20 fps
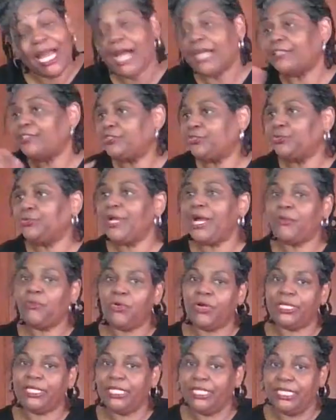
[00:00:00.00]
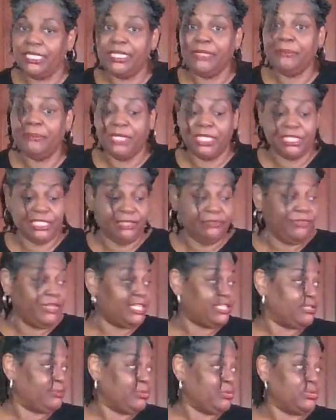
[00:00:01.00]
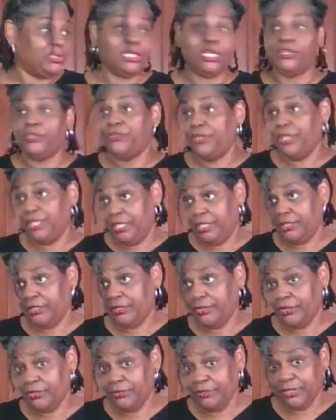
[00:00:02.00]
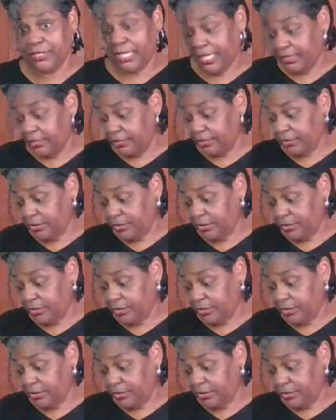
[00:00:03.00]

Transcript: I do not want any mushy vegetables under any circumstances.